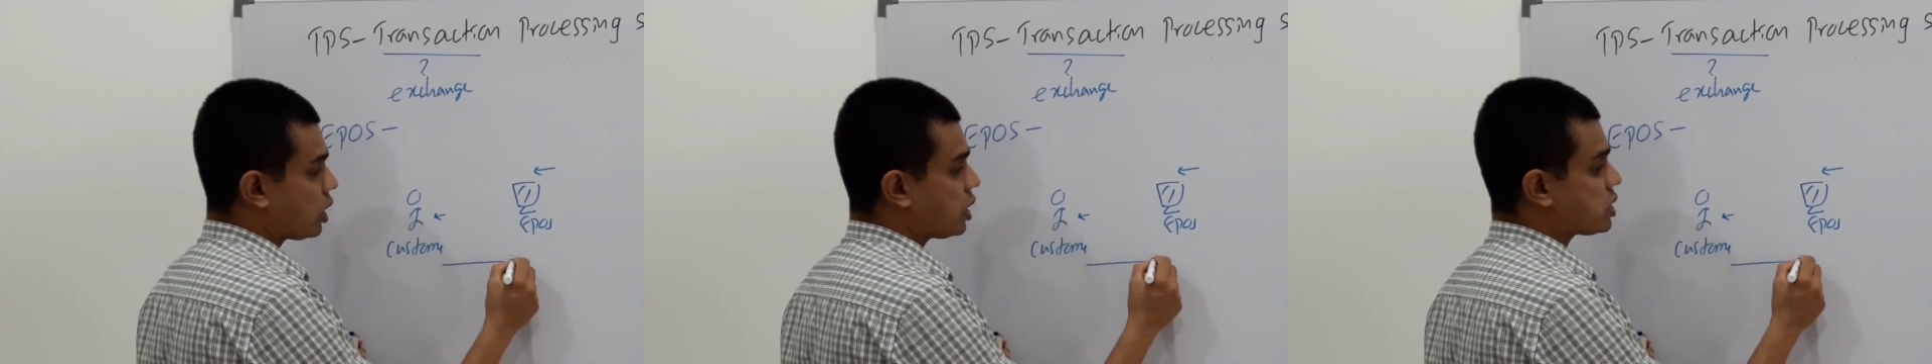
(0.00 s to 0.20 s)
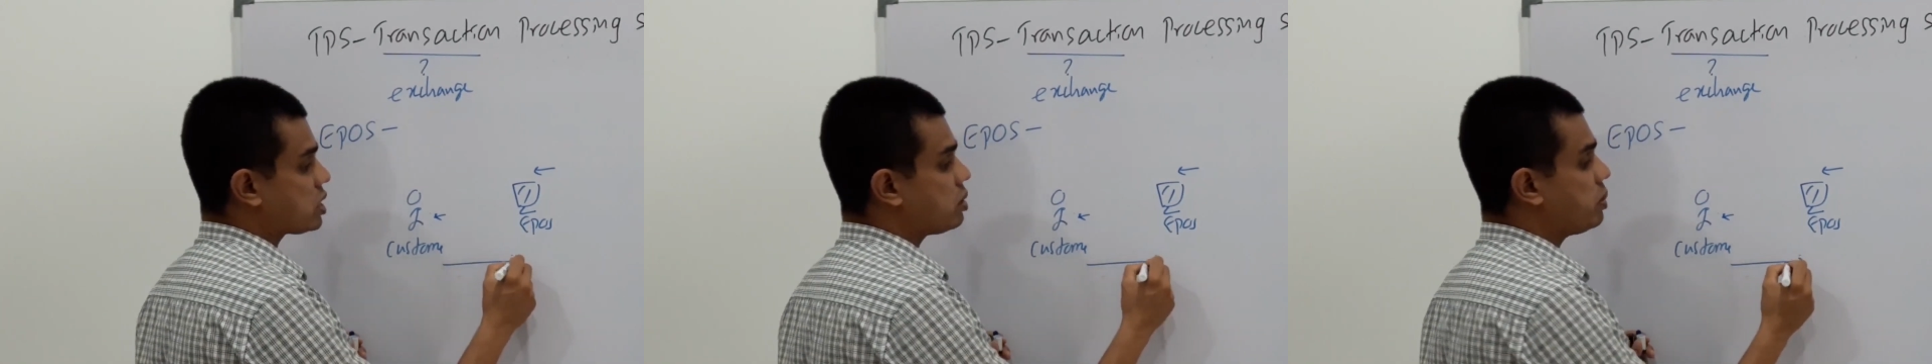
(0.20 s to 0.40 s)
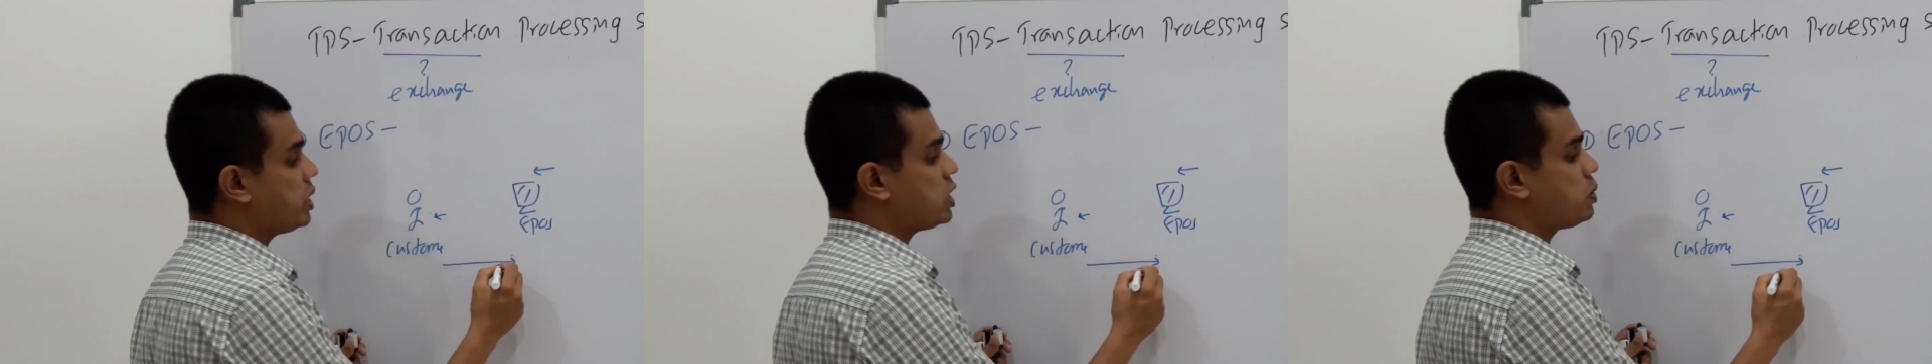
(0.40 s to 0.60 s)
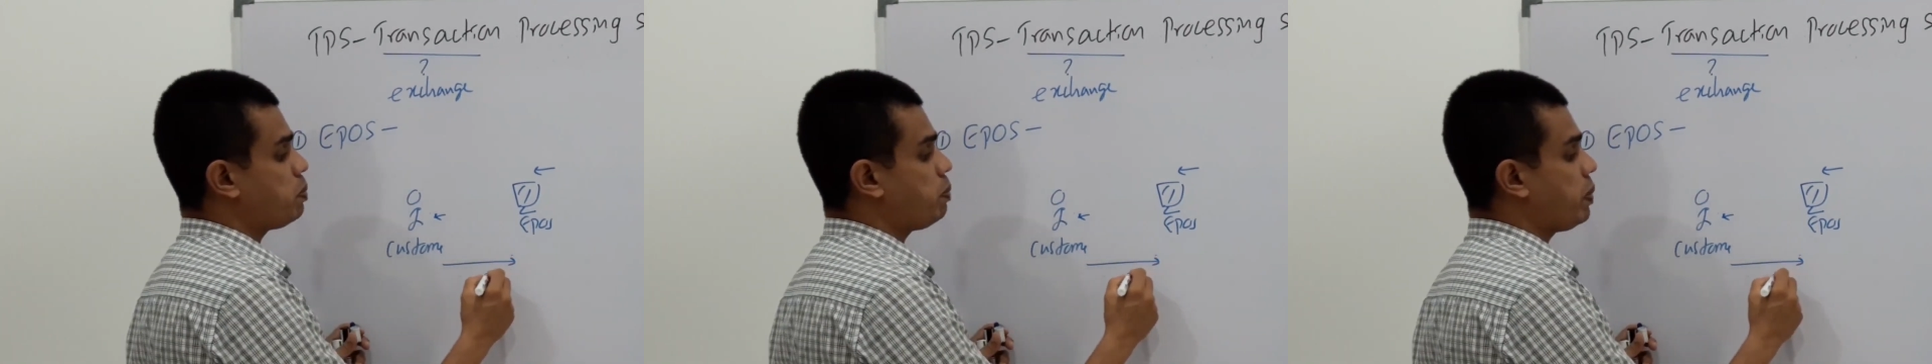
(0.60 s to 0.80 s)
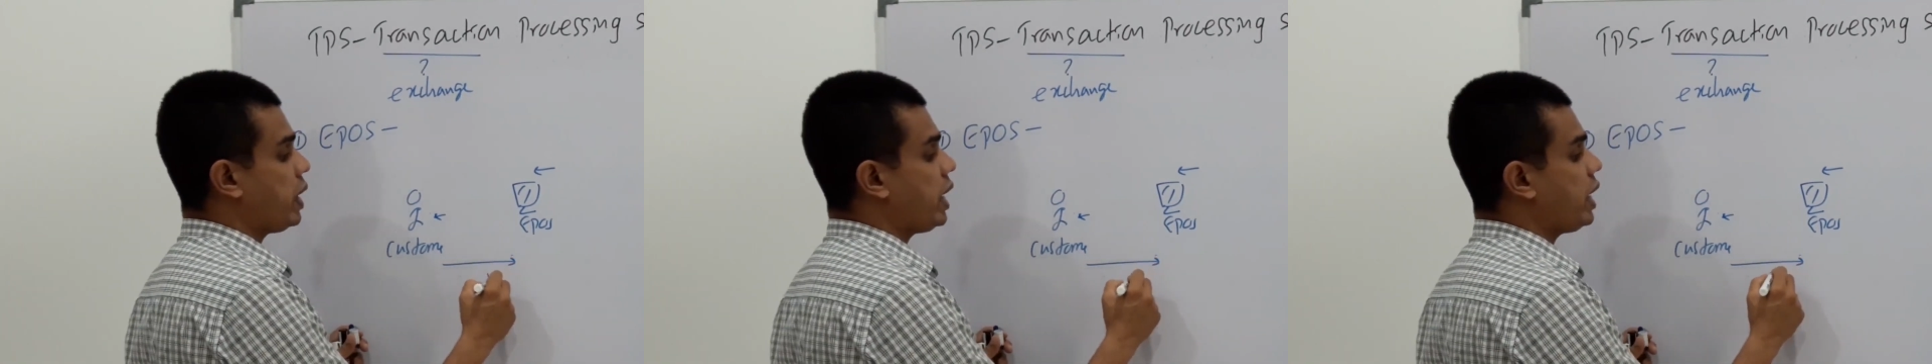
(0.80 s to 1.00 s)
customer is
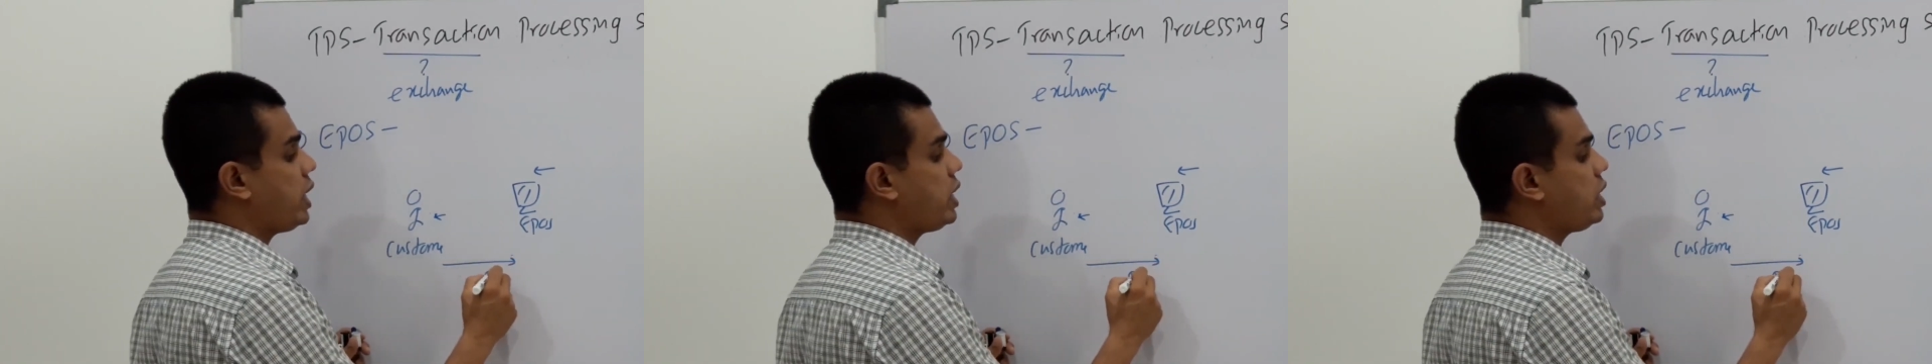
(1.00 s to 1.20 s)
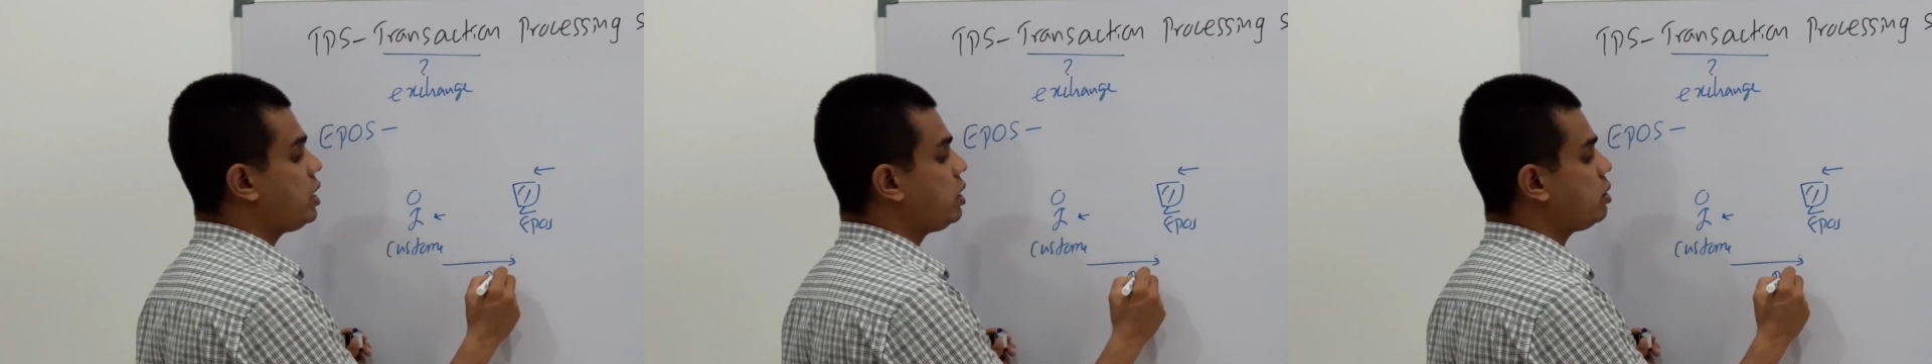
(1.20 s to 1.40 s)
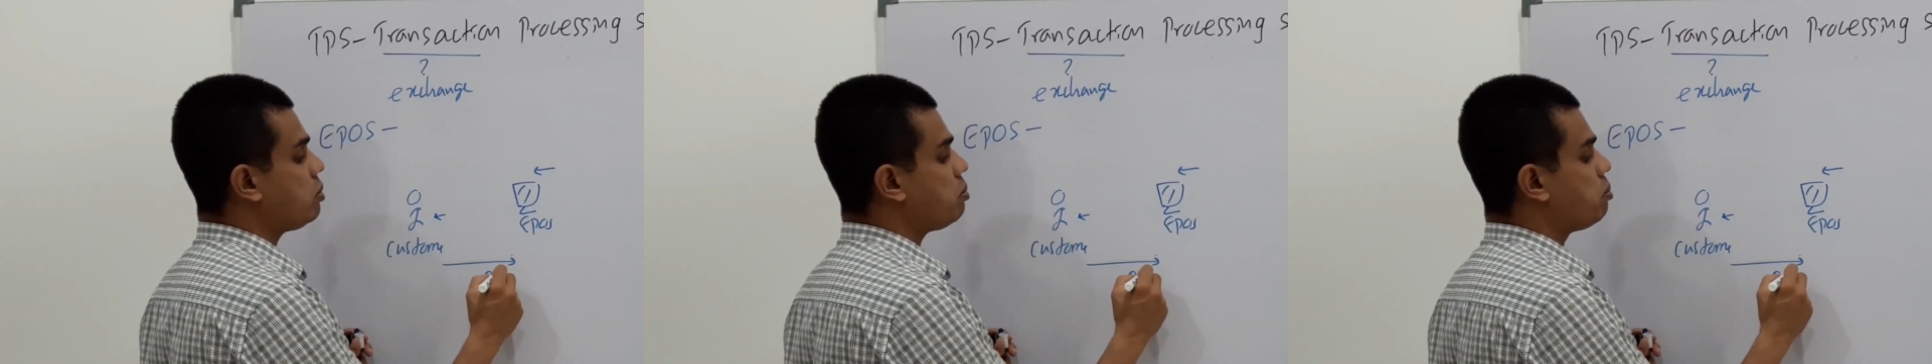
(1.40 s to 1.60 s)
paying